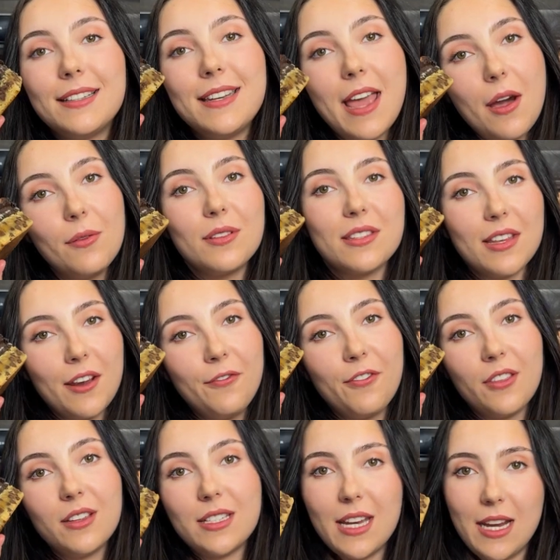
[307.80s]
Now it's time
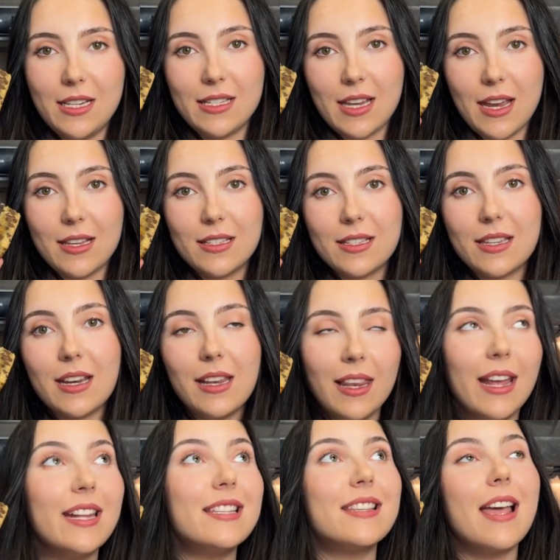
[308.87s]
for the taste test.
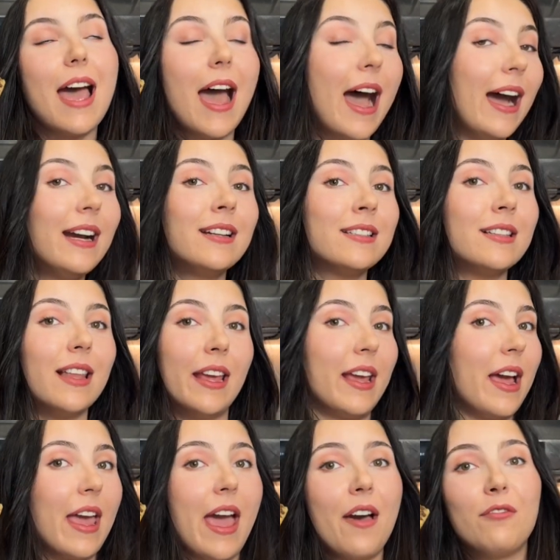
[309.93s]
Let's act like
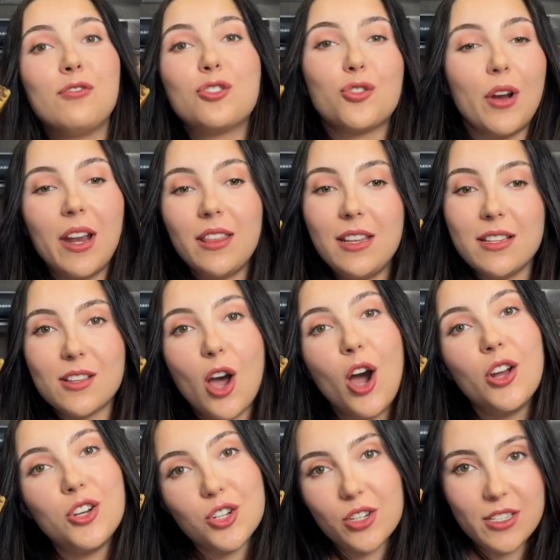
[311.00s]
I haven't tried these
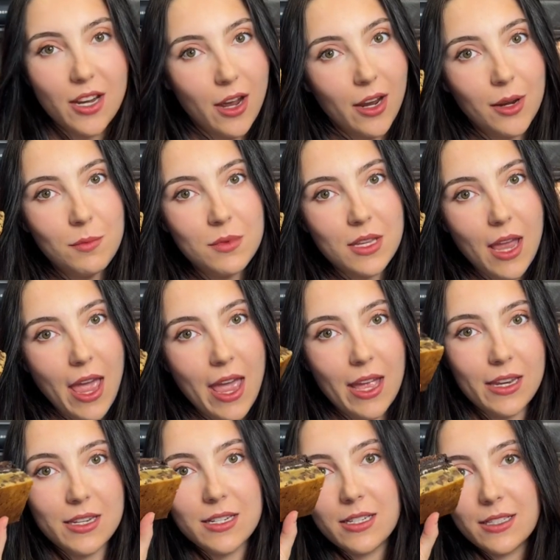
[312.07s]
100 times,
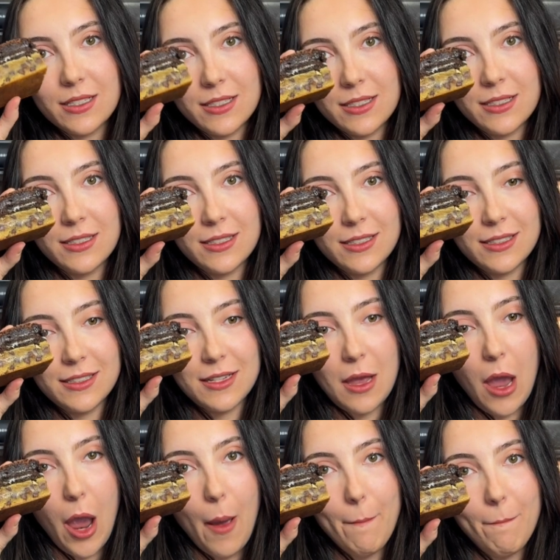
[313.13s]
and
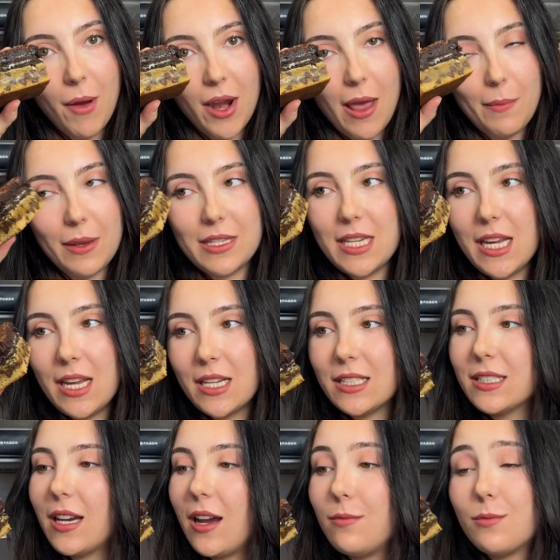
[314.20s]
bon appetit.
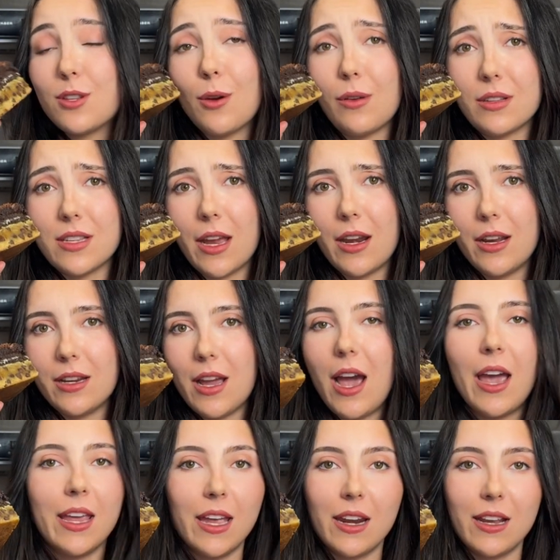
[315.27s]
I'm so excited.
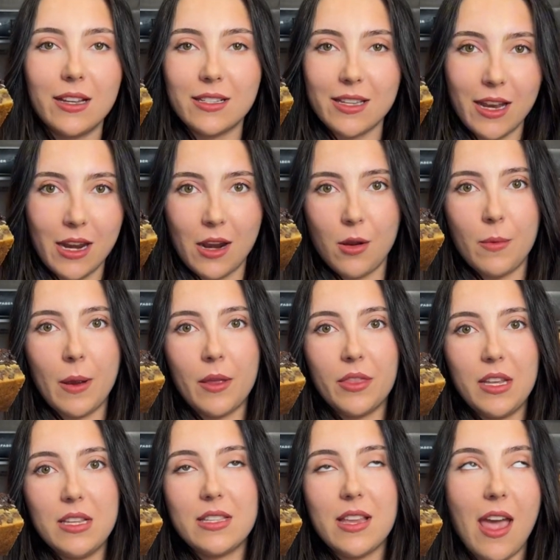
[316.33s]
I get excited about
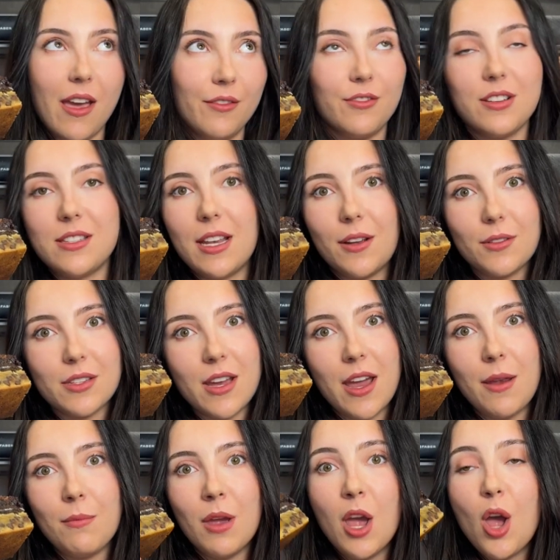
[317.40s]
these every single
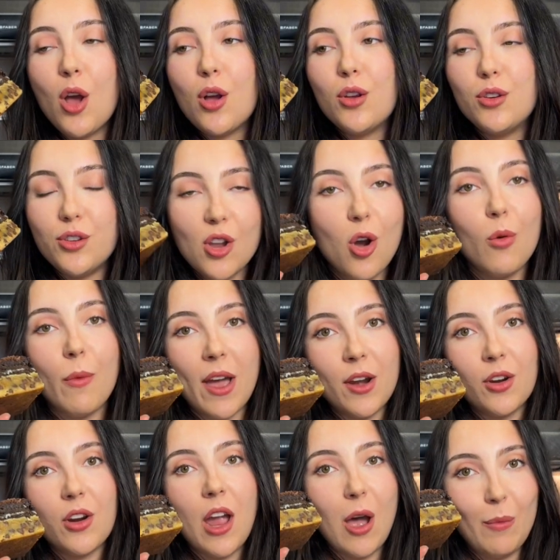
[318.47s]
time, no
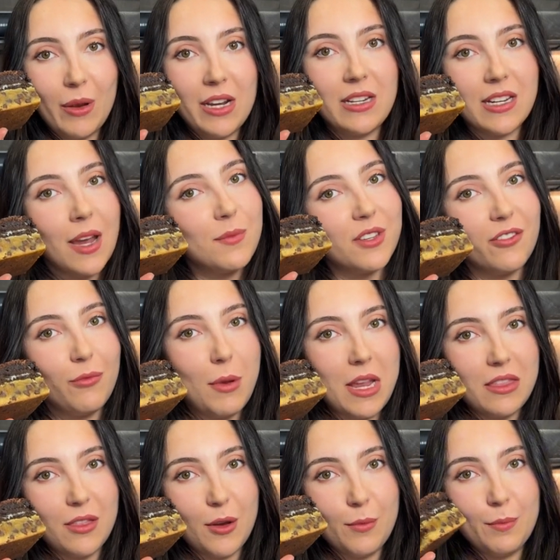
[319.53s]
matter how many times I've
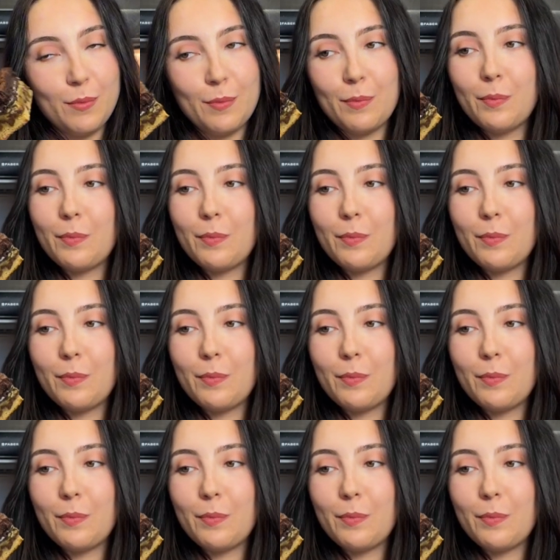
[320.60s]
made them.